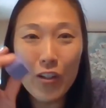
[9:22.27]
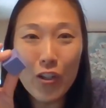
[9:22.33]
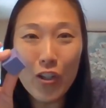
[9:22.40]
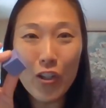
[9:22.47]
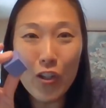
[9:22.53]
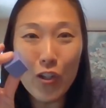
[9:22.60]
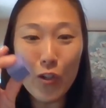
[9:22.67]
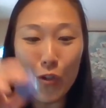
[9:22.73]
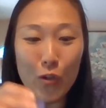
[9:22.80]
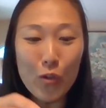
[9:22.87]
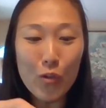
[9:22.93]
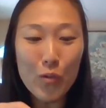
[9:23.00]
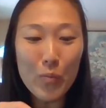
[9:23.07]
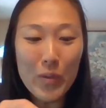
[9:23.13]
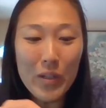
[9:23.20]

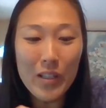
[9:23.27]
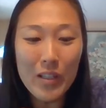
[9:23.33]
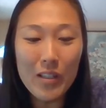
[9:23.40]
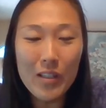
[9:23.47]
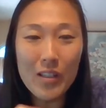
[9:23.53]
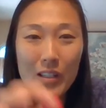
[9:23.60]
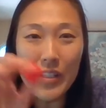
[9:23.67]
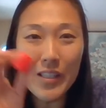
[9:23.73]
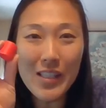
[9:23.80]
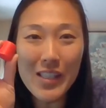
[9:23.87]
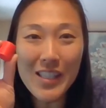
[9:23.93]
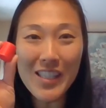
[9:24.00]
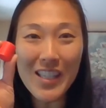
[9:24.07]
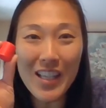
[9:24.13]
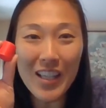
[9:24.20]
cube,
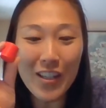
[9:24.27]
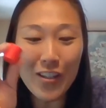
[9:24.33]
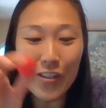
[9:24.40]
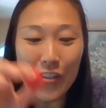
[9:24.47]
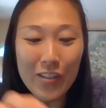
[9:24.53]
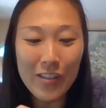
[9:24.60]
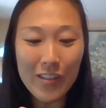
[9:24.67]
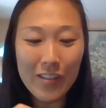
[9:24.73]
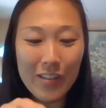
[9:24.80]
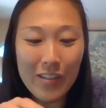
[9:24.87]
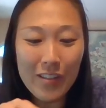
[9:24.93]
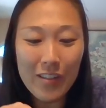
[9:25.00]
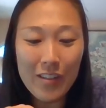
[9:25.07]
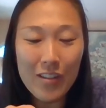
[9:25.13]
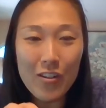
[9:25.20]
cylinder,
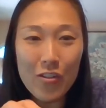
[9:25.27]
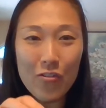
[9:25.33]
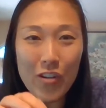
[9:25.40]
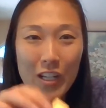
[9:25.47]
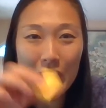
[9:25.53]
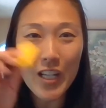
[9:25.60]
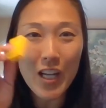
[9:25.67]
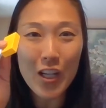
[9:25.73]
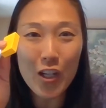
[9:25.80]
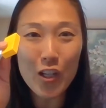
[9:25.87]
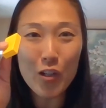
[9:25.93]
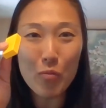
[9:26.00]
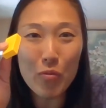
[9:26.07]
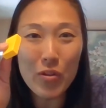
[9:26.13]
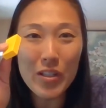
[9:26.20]

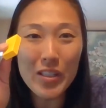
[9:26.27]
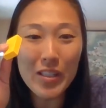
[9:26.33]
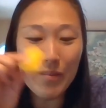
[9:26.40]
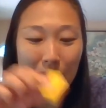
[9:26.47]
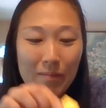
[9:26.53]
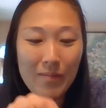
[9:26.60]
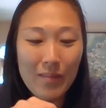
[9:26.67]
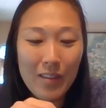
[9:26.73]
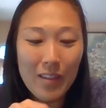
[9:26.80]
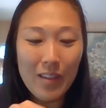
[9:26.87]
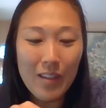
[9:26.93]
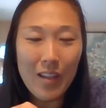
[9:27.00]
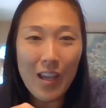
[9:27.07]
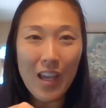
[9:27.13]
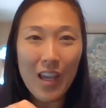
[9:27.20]
rectangular prism,
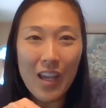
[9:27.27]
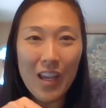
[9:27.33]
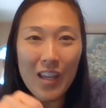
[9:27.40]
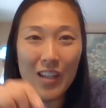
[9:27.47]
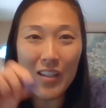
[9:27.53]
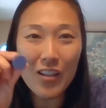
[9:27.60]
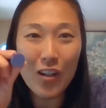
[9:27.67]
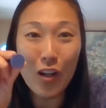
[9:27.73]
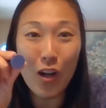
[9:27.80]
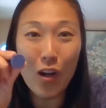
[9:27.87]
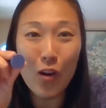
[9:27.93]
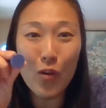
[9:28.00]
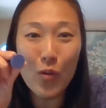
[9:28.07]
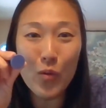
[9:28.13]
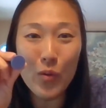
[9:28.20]
and
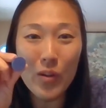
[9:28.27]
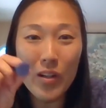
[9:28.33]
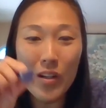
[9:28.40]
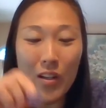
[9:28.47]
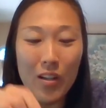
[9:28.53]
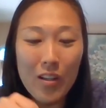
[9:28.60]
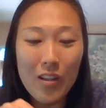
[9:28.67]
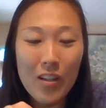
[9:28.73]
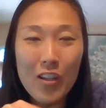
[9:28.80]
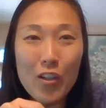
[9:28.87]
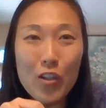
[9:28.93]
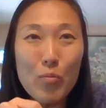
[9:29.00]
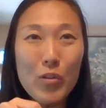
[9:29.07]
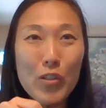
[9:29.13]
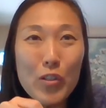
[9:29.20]
cone.
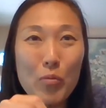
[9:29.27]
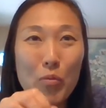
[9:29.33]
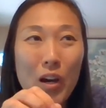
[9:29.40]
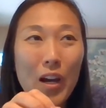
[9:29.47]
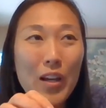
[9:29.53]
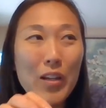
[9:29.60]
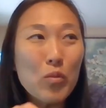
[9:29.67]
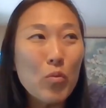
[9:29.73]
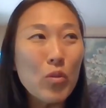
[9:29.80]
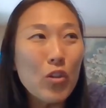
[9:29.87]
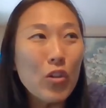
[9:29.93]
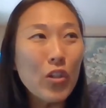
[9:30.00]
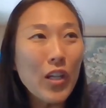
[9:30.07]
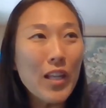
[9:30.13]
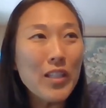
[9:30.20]
You'd be surprised when
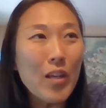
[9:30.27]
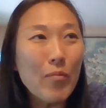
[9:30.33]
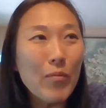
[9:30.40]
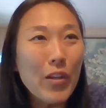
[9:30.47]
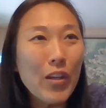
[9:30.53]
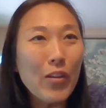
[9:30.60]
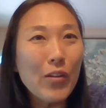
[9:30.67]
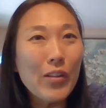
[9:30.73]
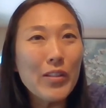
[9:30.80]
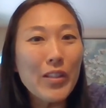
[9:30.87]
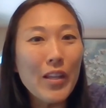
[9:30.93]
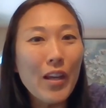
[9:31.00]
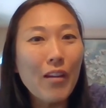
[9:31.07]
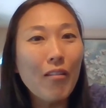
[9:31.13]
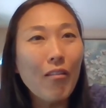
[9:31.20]
you look at something, you can
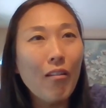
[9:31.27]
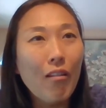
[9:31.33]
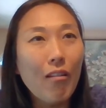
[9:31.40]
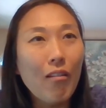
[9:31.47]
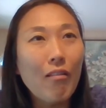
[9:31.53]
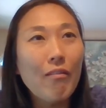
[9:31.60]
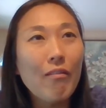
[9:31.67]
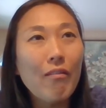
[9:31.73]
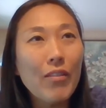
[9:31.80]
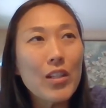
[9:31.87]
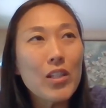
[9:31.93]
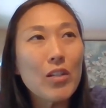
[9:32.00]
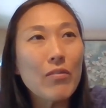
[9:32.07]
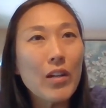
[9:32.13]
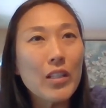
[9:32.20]
say,
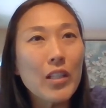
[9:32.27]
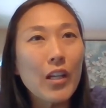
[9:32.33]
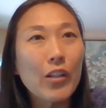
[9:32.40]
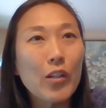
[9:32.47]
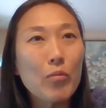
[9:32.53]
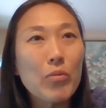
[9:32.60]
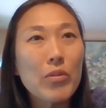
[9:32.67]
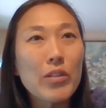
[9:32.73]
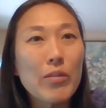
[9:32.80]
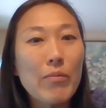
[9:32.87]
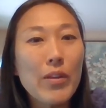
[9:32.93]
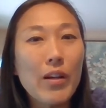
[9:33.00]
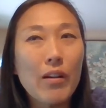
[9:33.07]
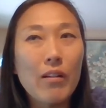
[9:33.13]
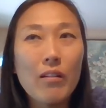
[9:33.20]
that's a rectangular
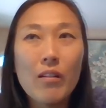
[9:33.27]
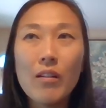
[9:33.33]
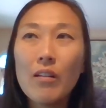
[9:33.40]
prism there.